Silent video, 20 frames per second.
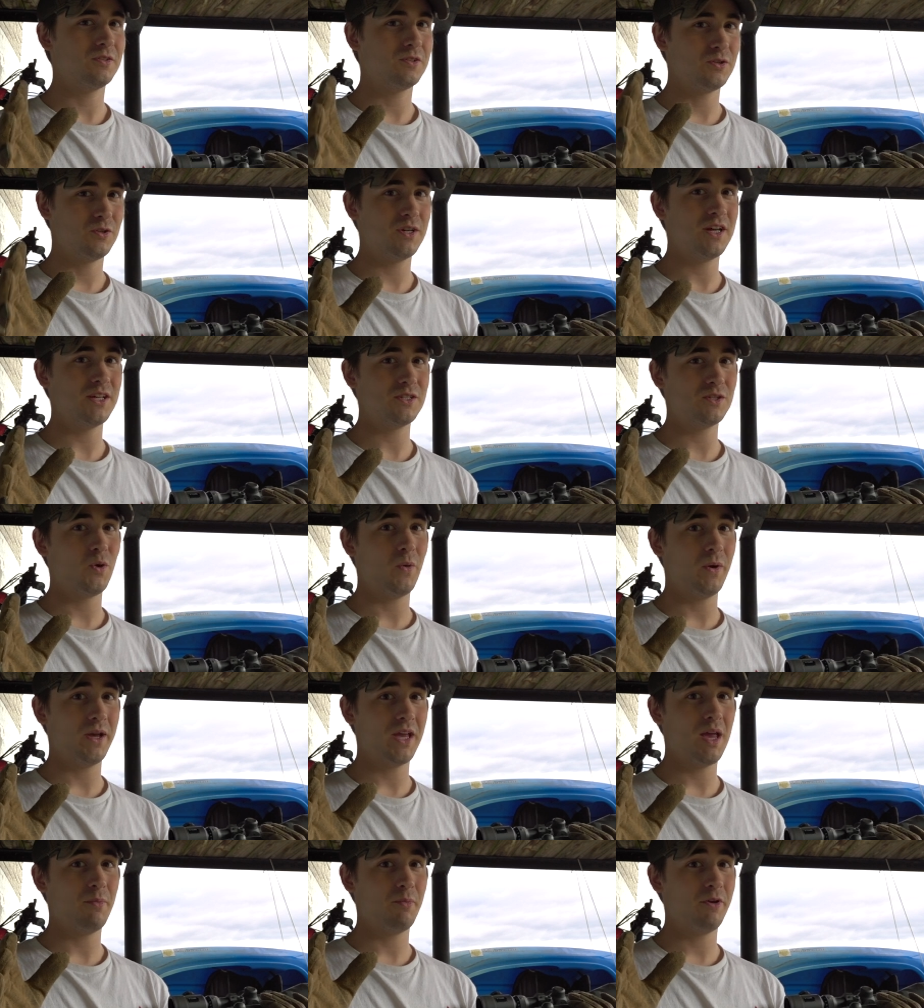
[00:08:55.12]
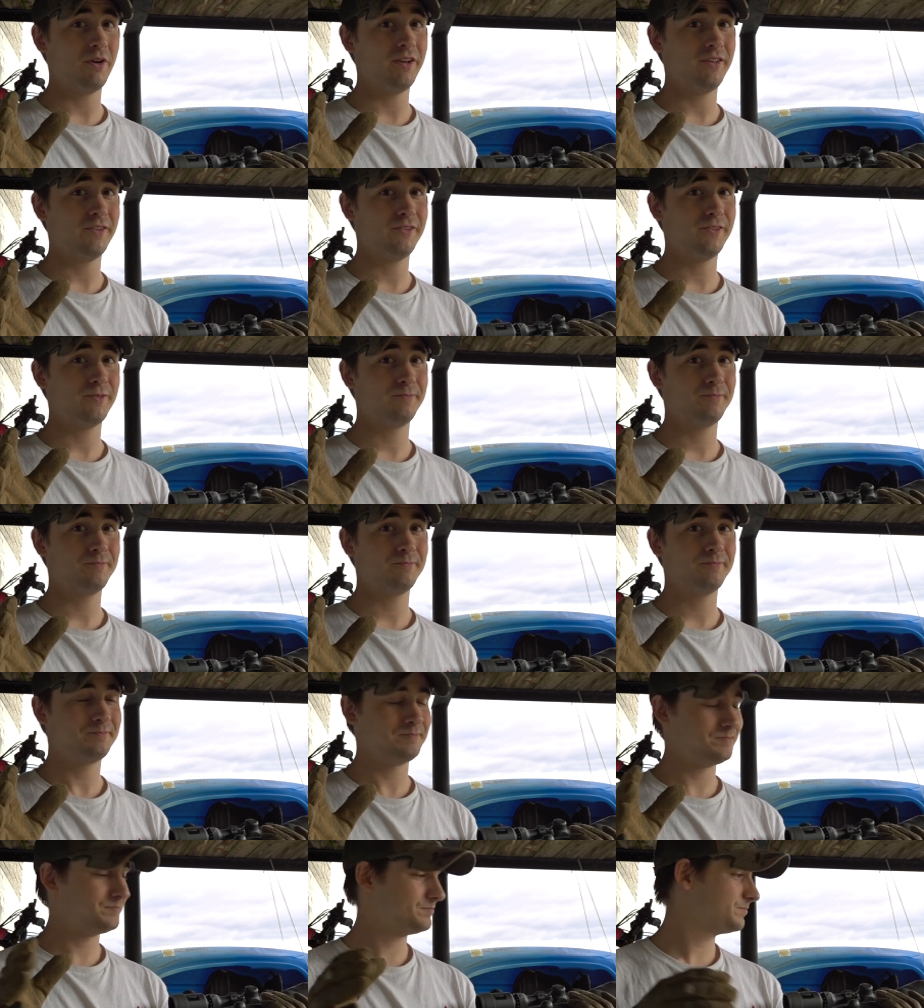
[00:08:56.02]
do you guys know what camera it is?
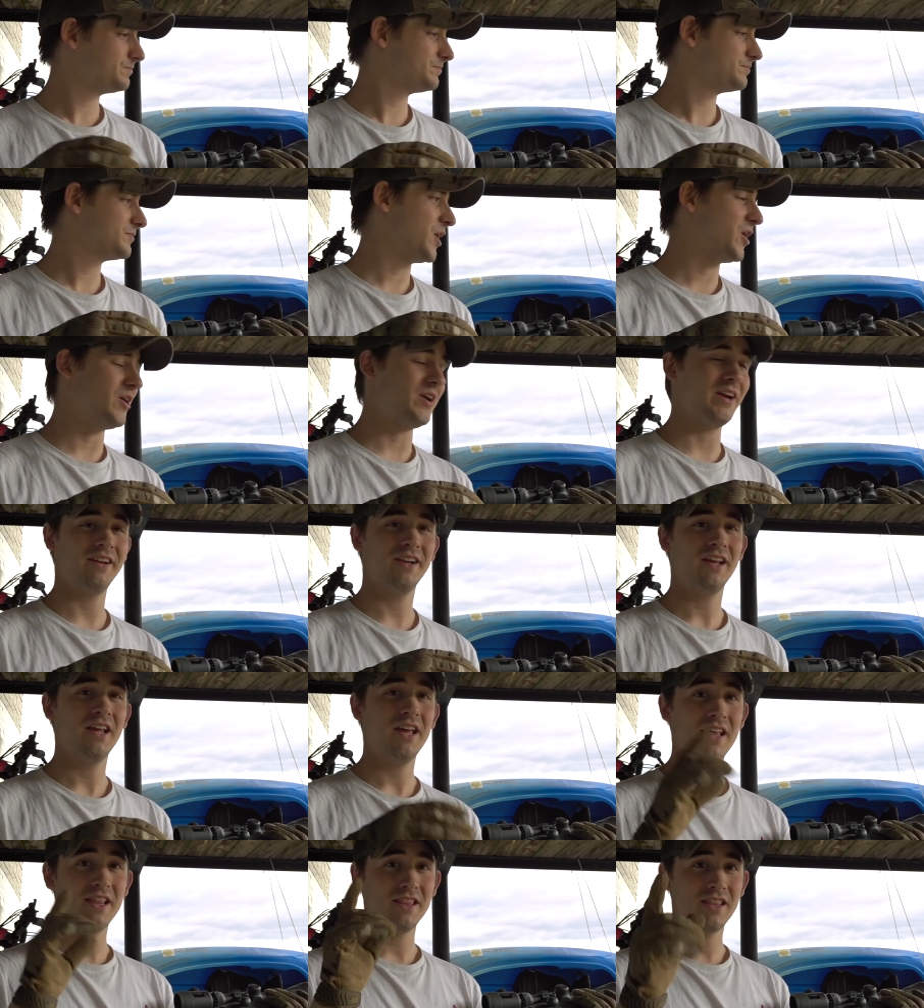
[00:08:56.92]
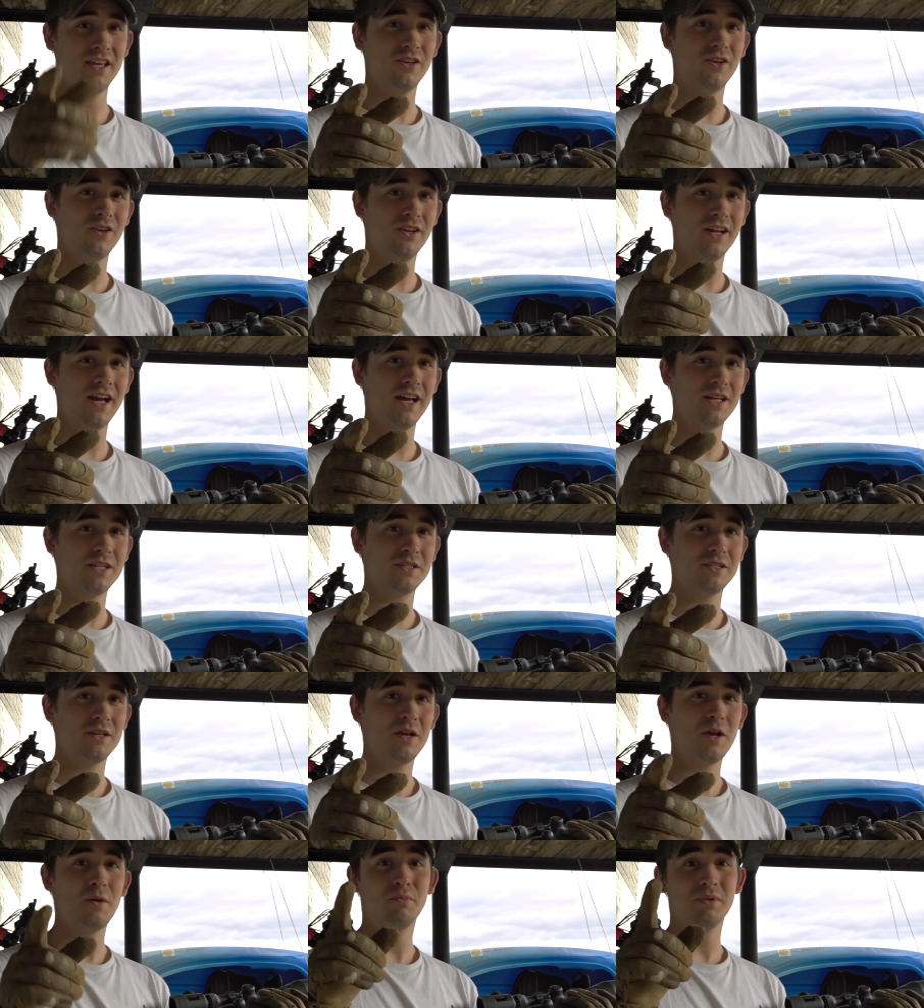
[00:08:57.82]
Alright, thank you
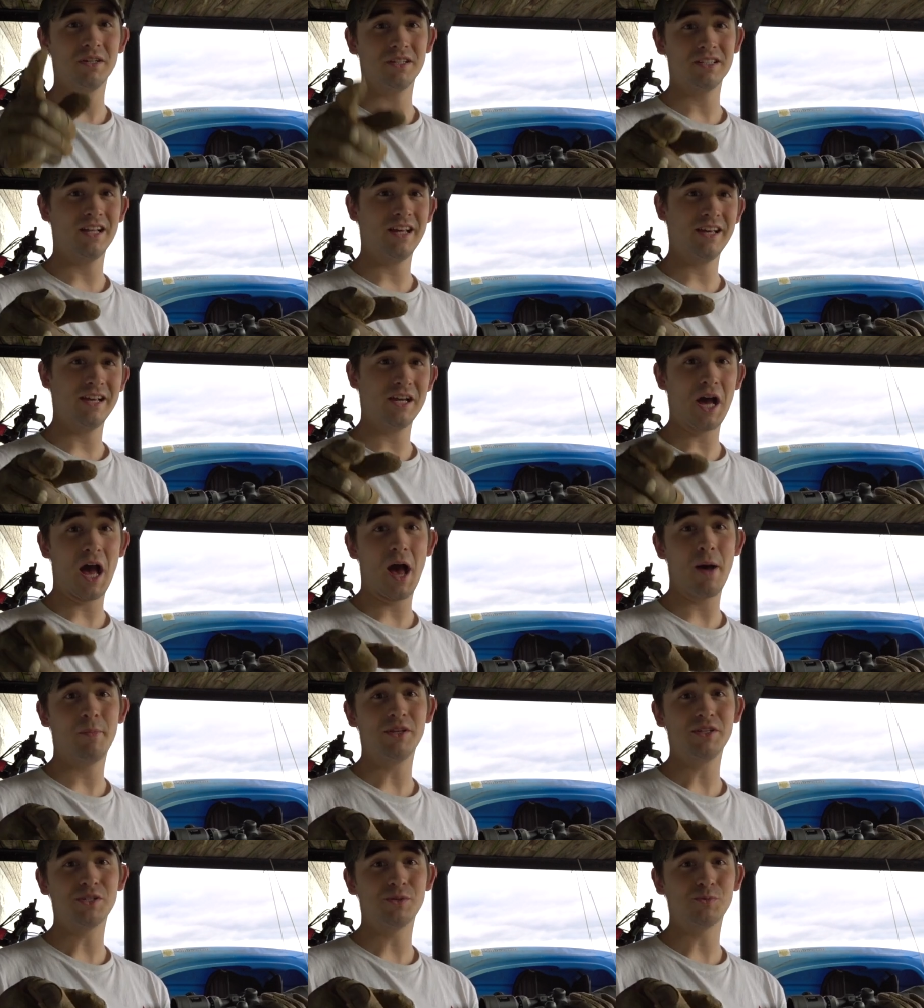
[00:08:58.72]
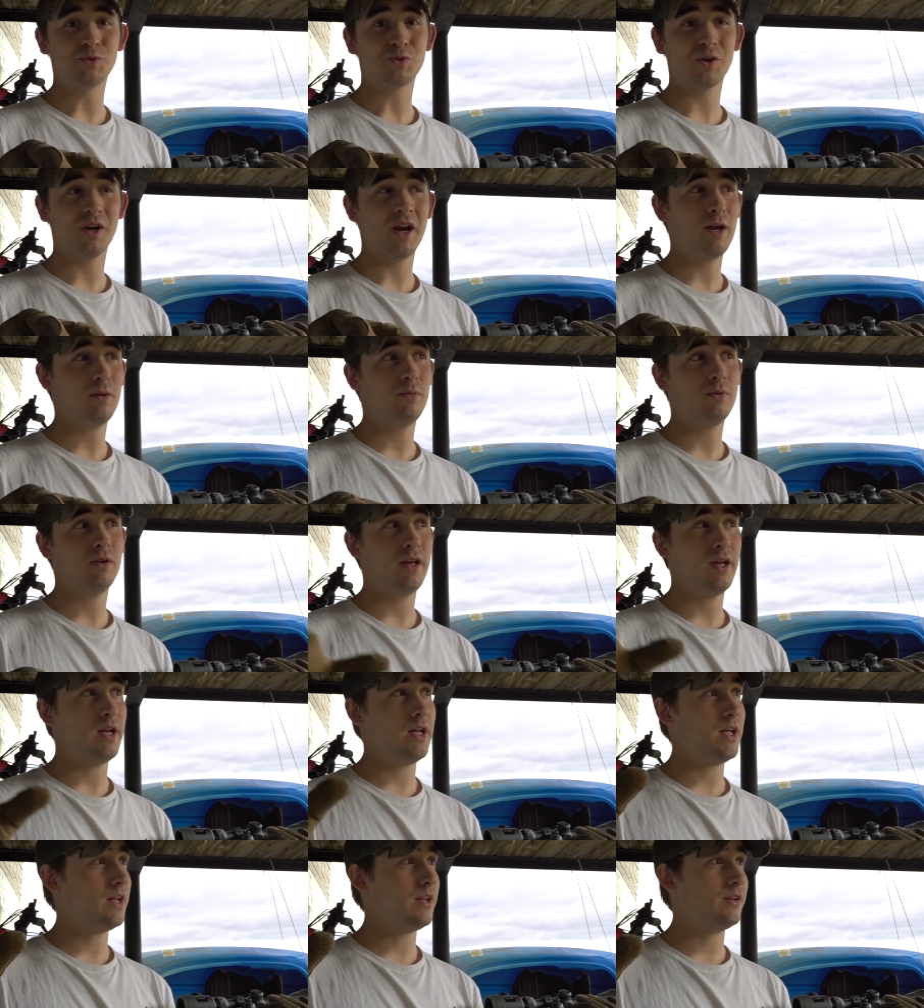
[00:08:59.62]
guys. Please like, comment, subscribe,
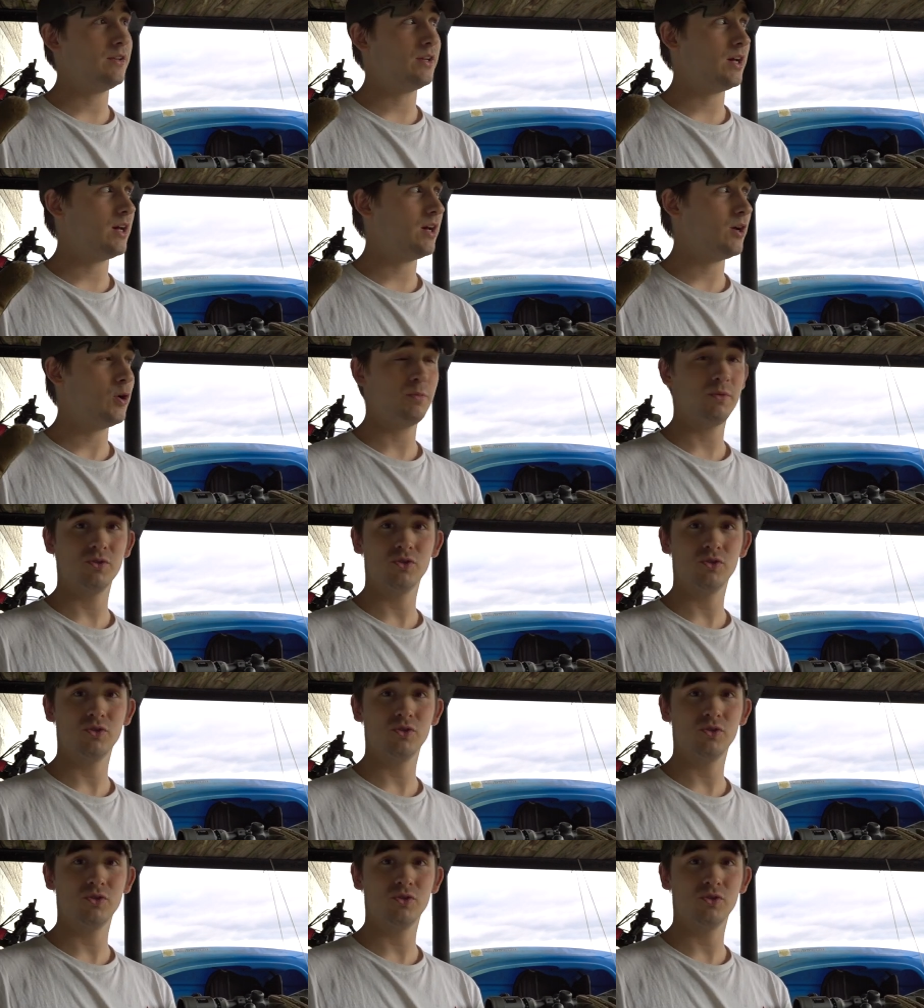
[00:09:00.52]
and hope